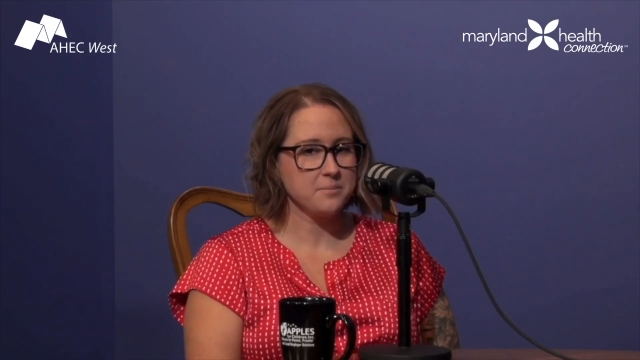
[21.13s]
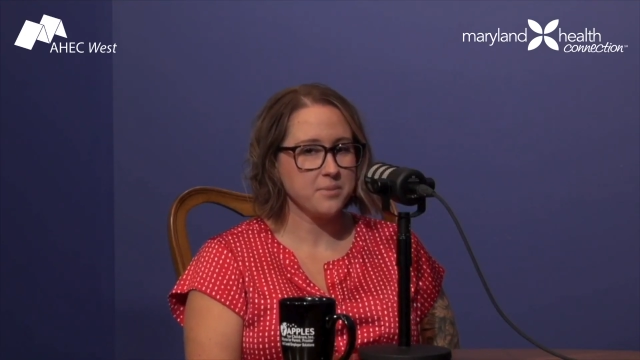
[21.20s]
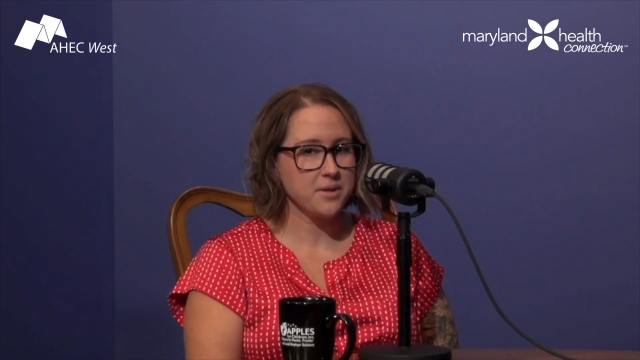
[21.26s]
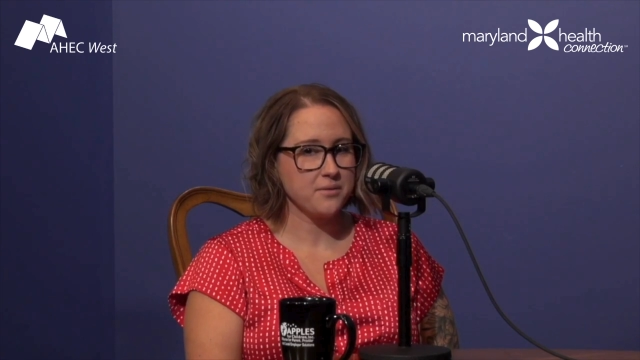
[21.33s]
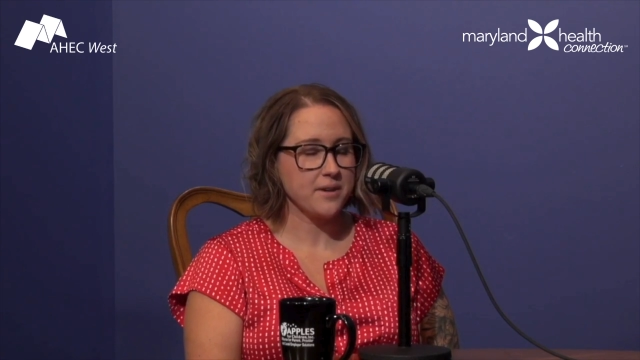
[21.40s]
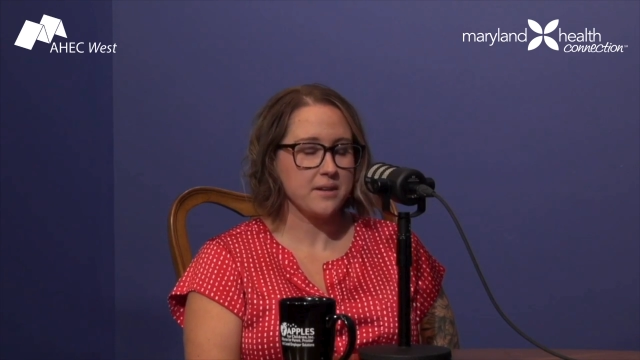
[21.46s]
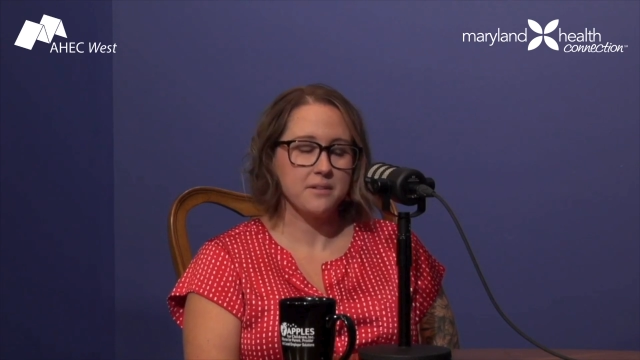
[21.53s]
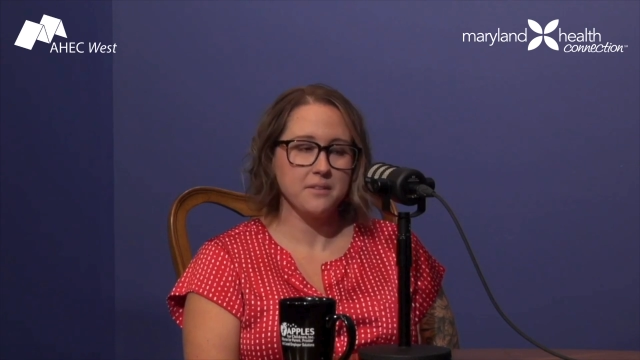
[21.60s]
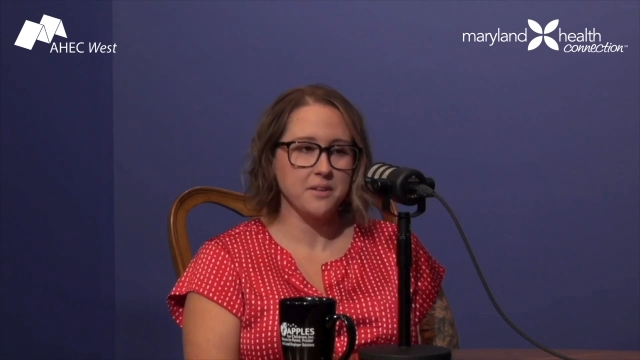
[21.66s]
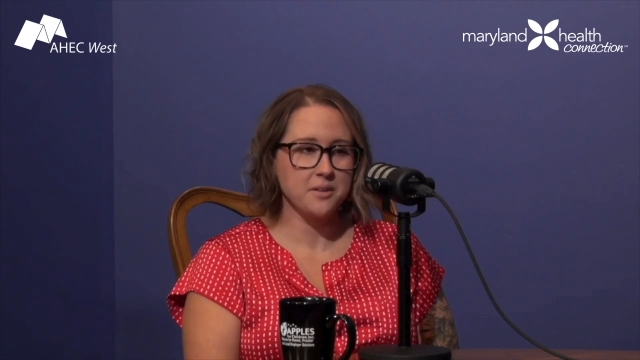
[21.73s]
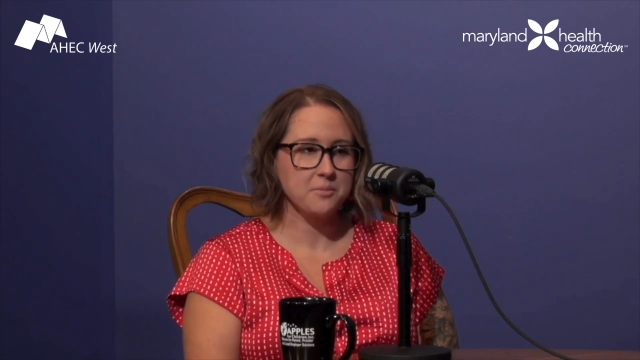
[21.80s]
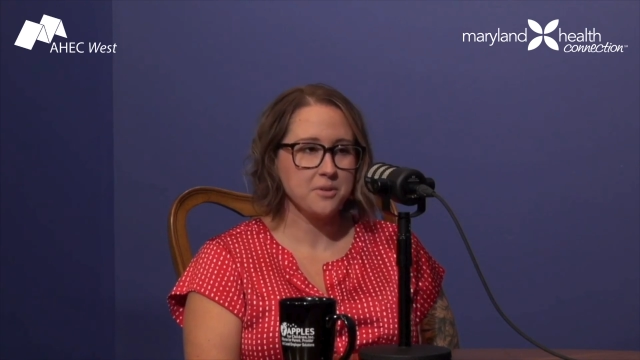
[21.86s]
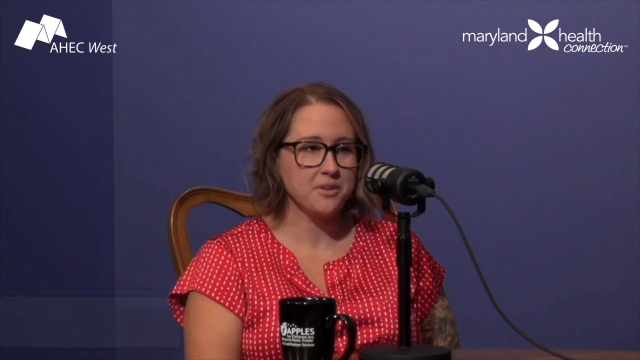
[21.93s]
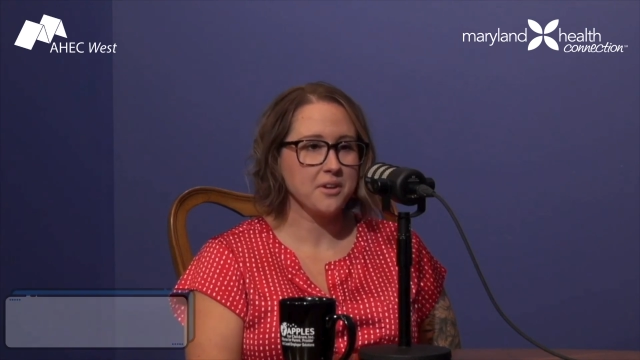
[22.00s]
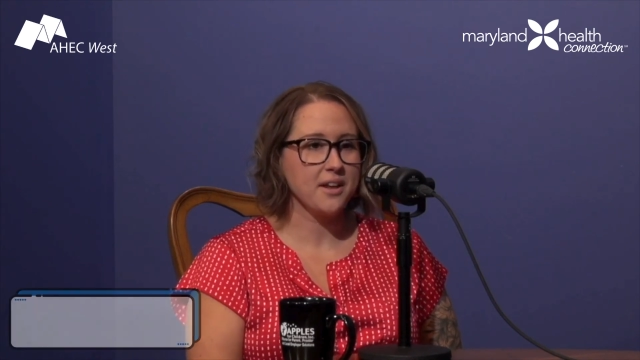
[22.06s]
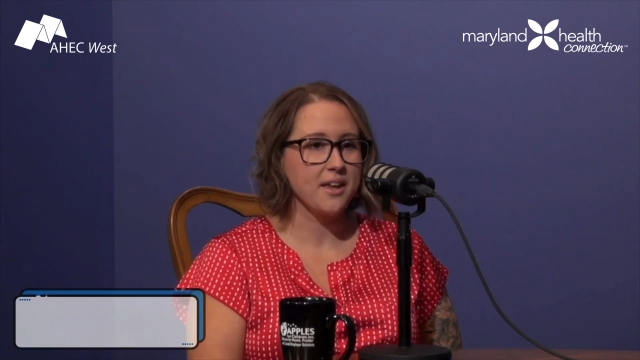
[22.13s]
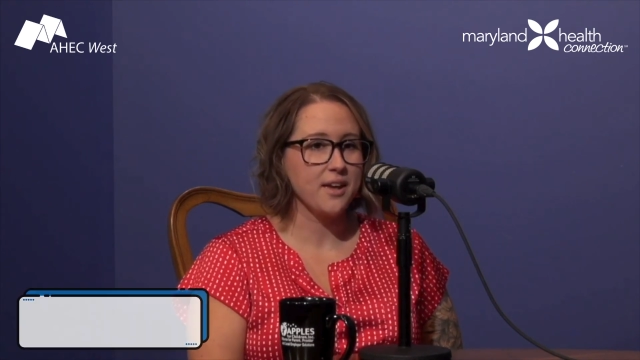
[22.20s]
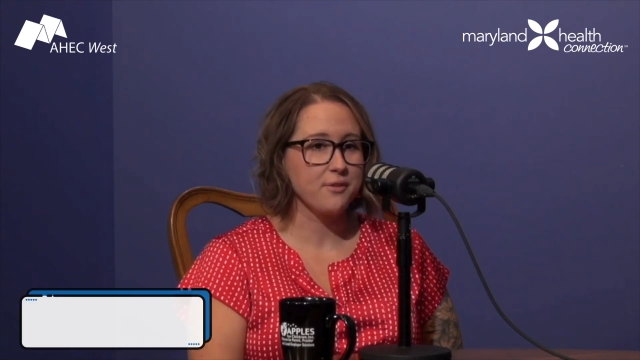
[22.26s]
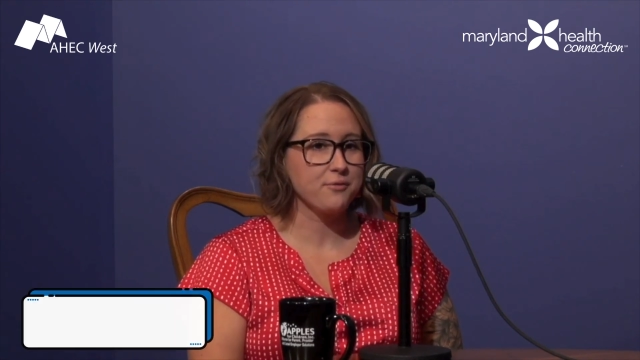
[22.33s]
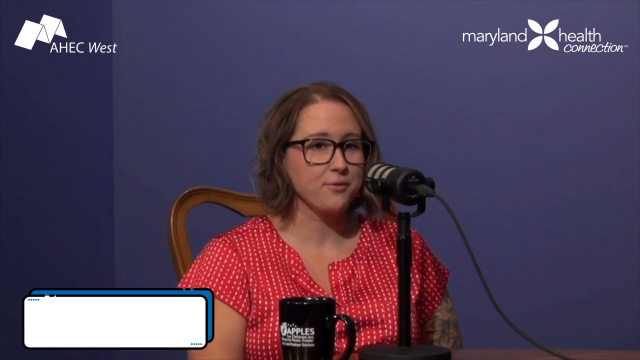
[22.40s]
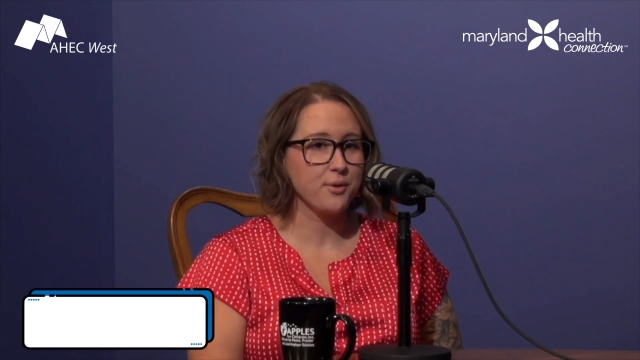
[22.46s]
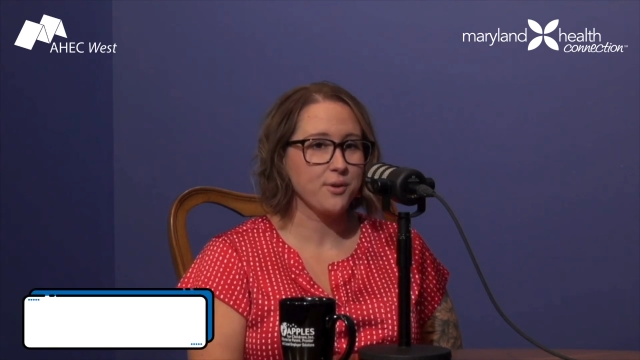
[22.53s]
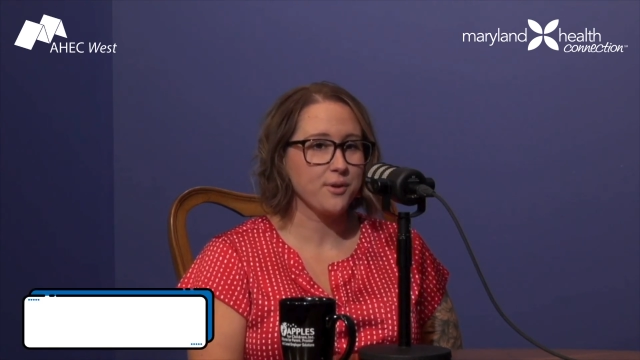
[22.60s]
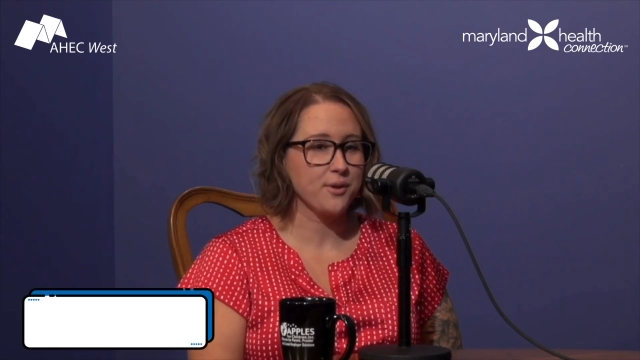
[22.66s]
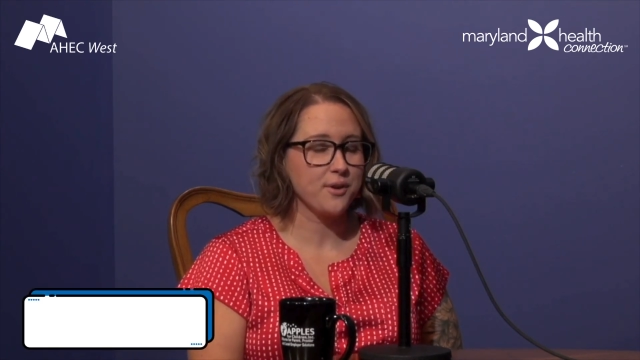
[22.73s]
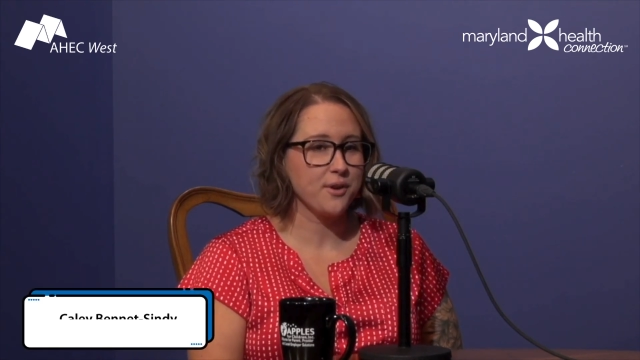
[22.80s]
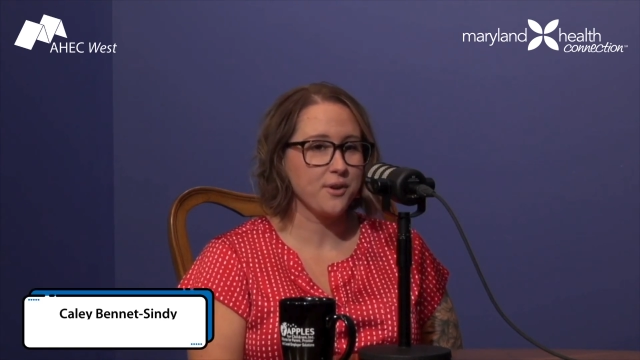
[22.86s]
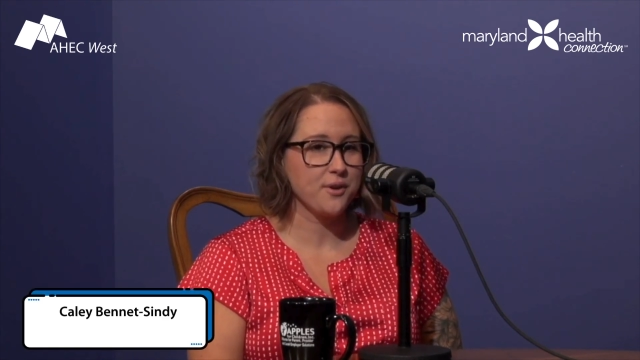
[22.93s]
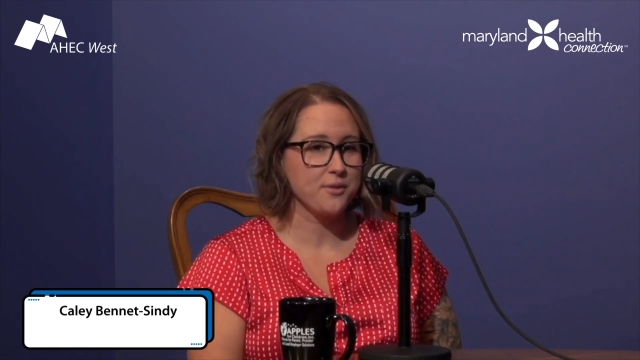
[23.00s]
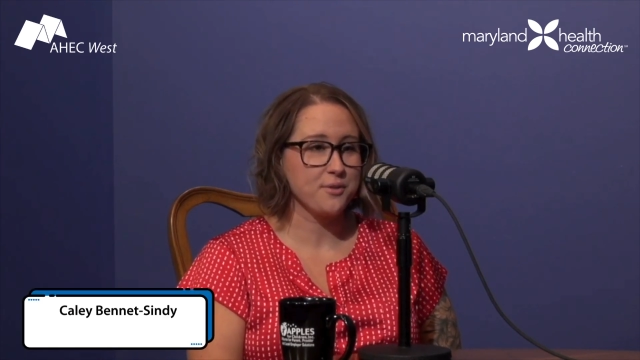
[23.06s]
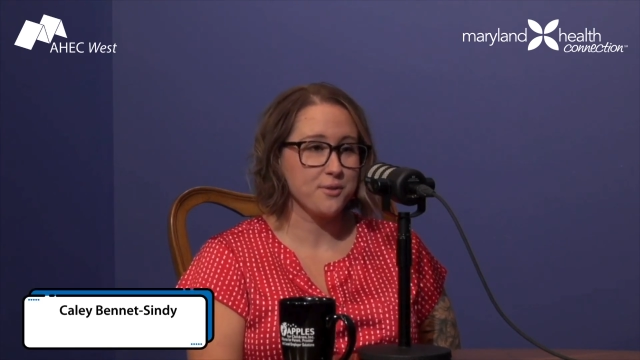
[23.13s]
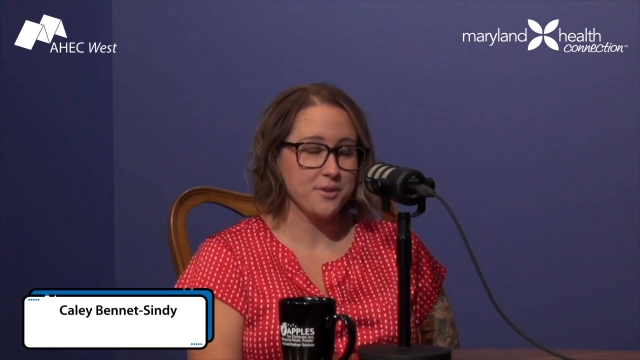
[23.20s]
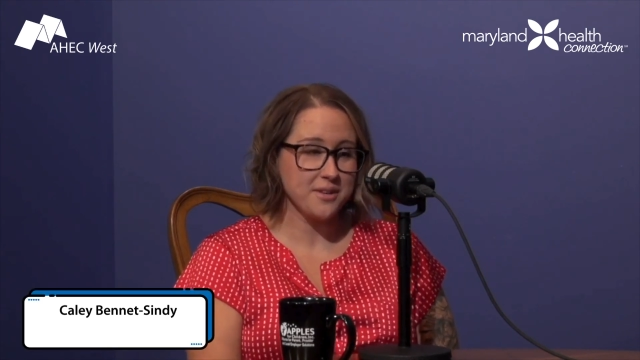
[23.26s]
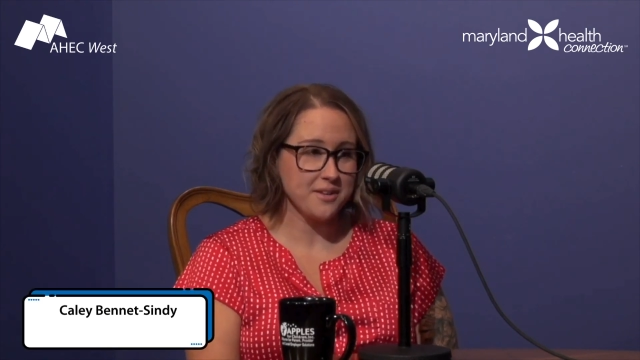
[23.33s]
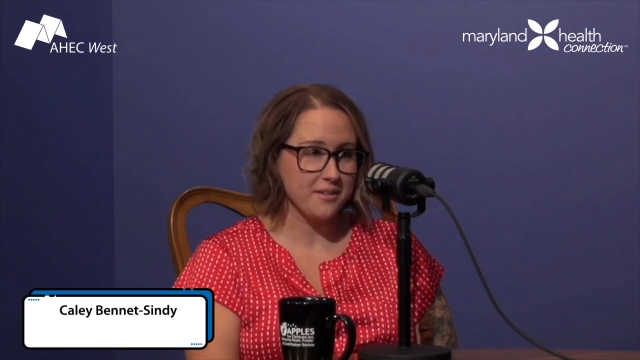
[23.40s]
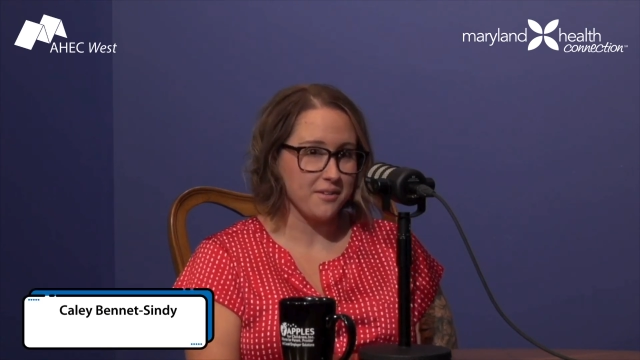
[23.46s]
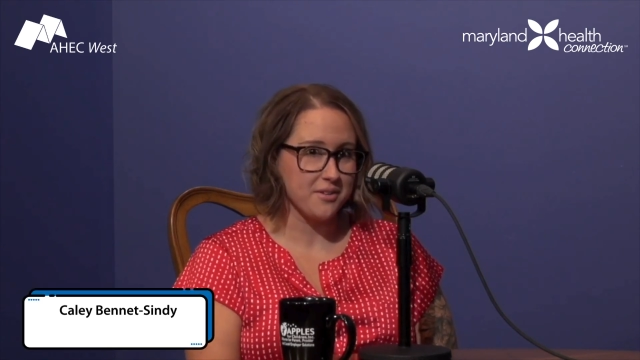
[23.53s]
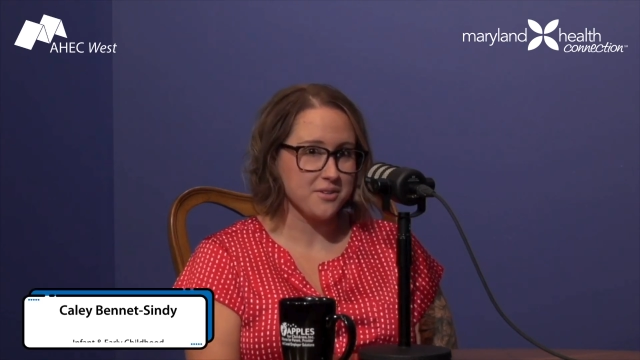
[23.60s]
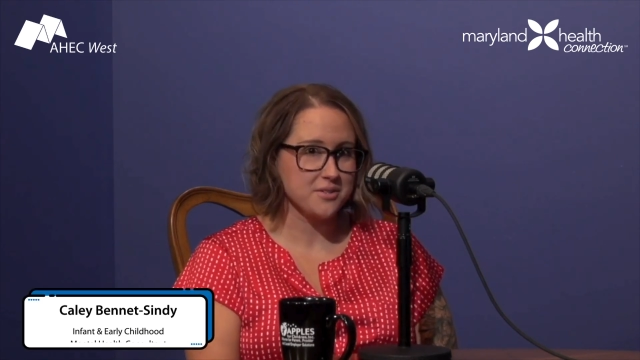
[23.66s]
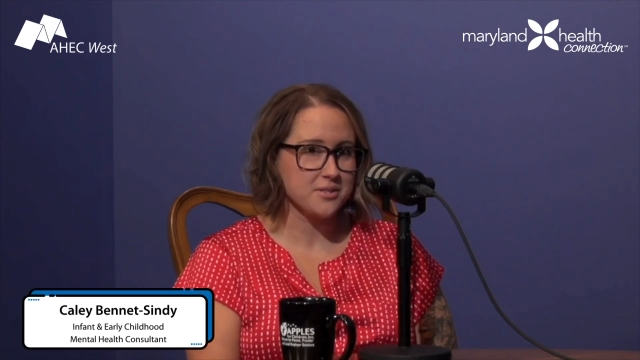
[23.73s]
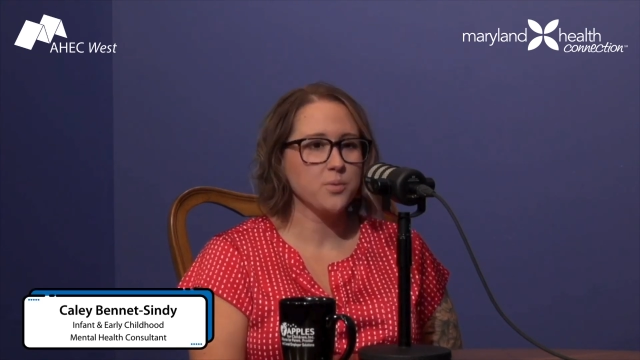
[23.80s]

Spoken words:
been around in the community for 30 years.